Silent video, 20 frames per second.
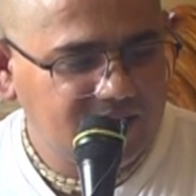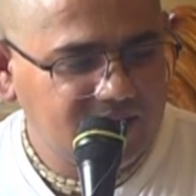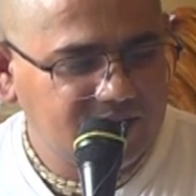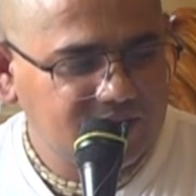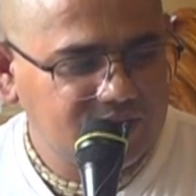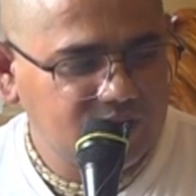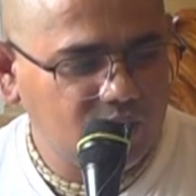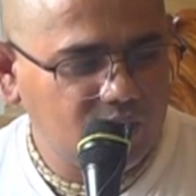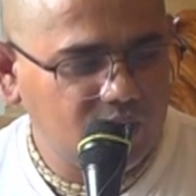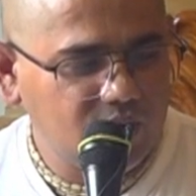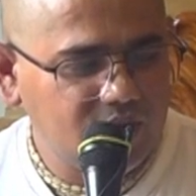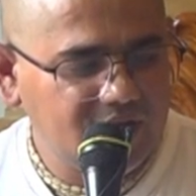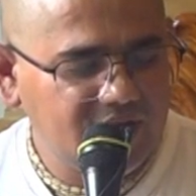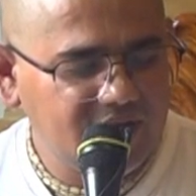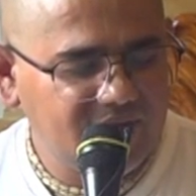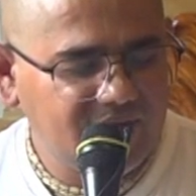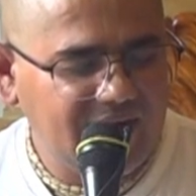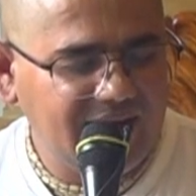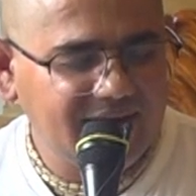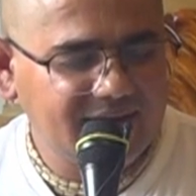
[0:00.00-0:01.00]
So
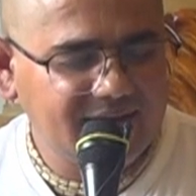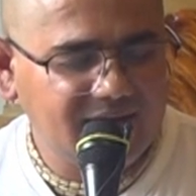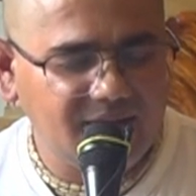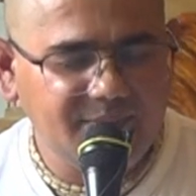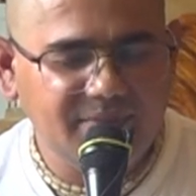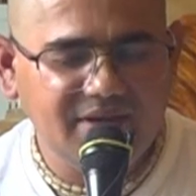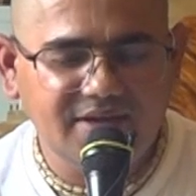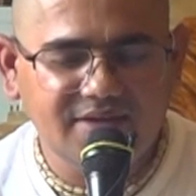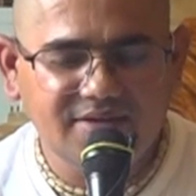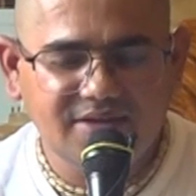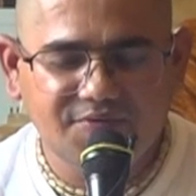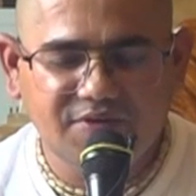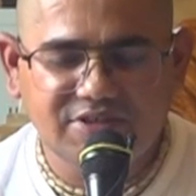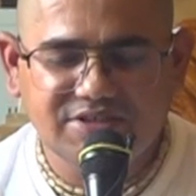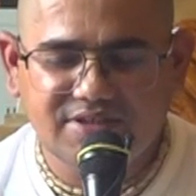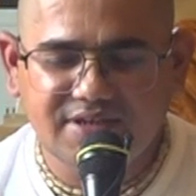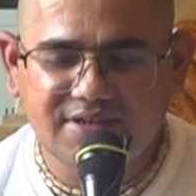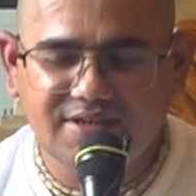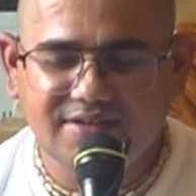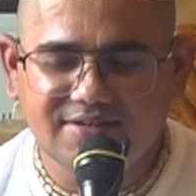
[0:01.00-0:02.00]
while coming, he was
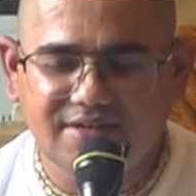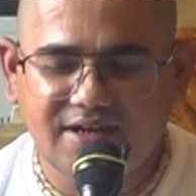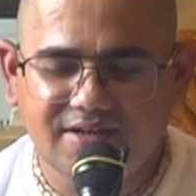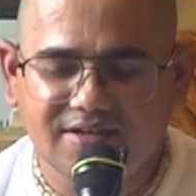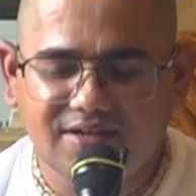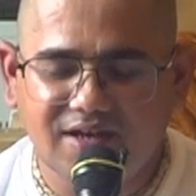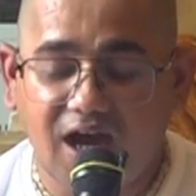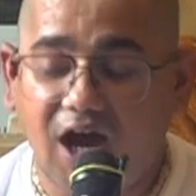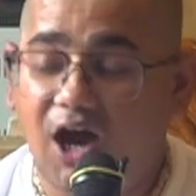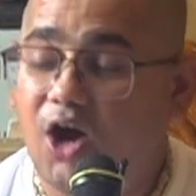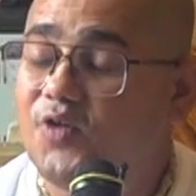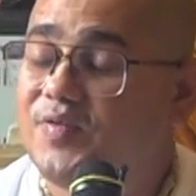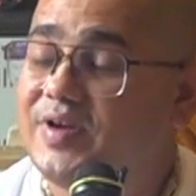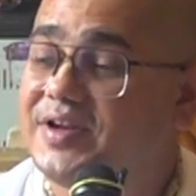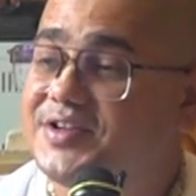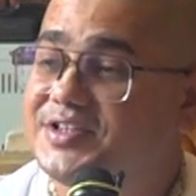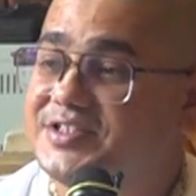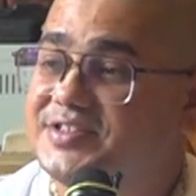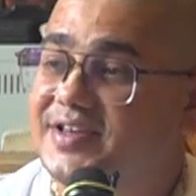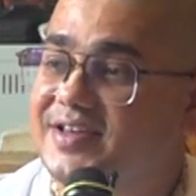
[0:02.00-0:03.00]
thinking that how will
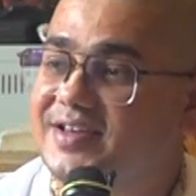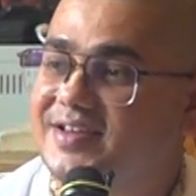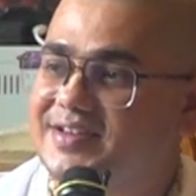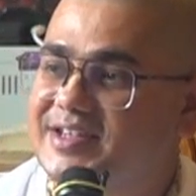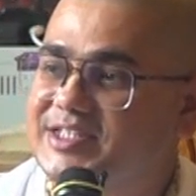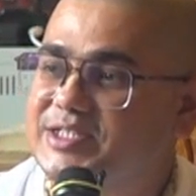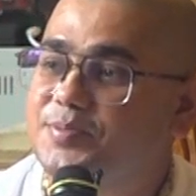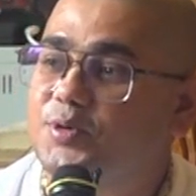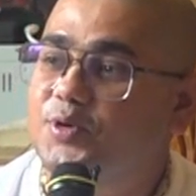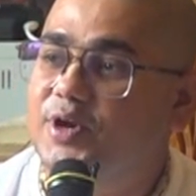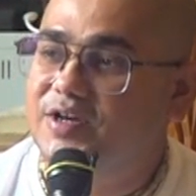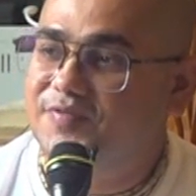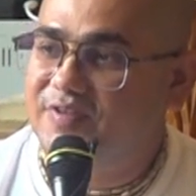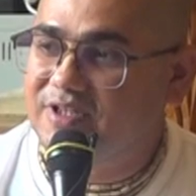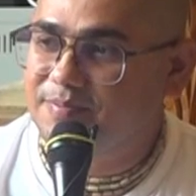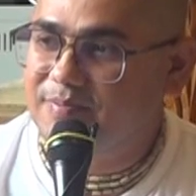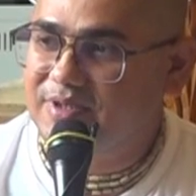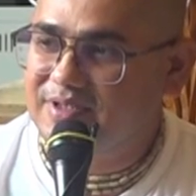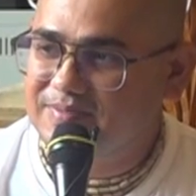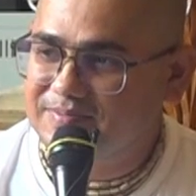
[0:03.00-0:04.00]
Krishna reciprocate
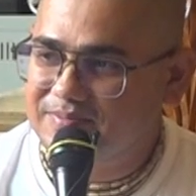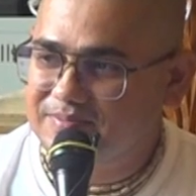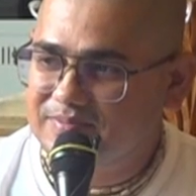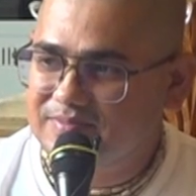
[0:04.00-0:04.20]
with me?